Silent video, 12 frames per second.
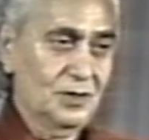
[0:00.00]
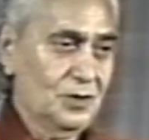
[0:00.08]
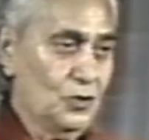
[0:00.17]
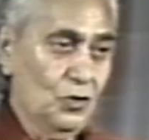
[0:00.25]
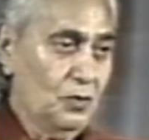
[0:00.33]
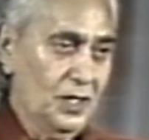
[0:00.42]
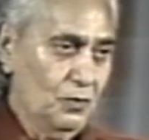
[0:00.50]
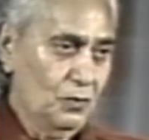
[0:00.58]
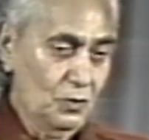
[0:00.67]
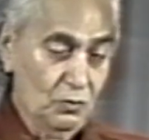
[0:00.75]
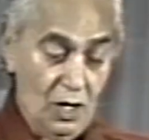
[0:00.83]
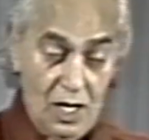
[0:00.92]
He said,
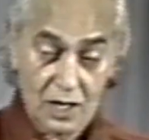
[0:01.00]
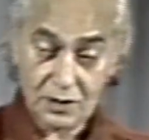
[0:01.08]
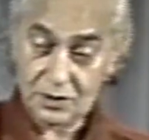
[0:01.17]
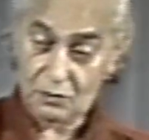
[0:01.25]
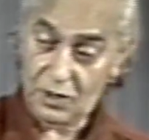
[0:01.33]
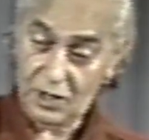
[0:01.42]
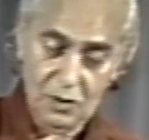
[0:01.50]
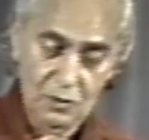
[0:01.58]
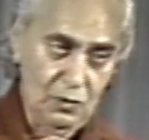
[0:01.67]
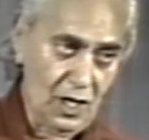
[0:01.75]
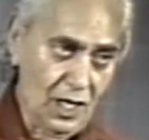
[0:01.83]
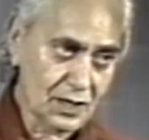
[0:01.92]
nobody will walk the
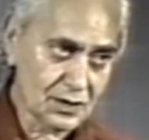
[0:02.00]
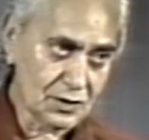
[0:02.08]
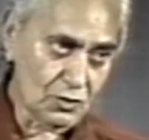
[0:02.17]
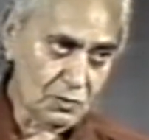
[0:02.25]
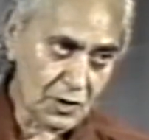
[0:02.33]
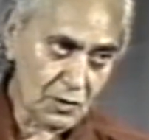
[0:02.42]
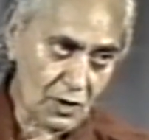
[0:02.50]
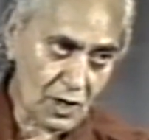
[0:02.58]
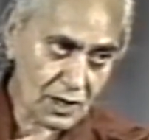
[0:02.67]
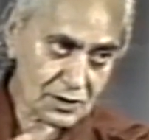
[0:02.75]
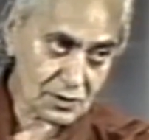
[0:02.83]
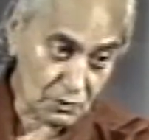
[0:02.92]
way he walks,
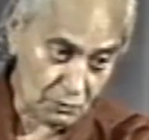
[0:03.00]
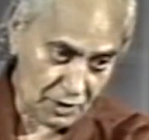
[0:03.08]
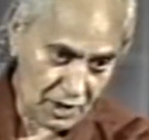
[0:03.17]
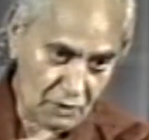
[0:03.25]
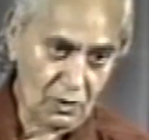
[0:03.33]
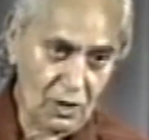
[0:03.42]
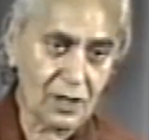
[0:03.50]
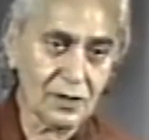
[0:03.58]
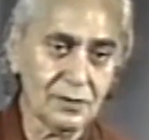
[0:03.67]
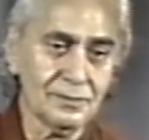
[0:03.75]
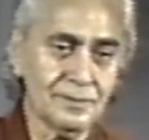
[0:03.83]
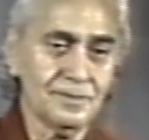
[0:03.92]
nobody walks the way I
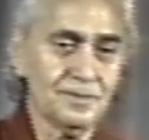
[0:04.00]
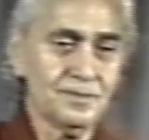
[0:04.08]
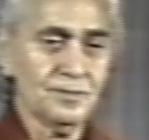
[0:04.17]
walk.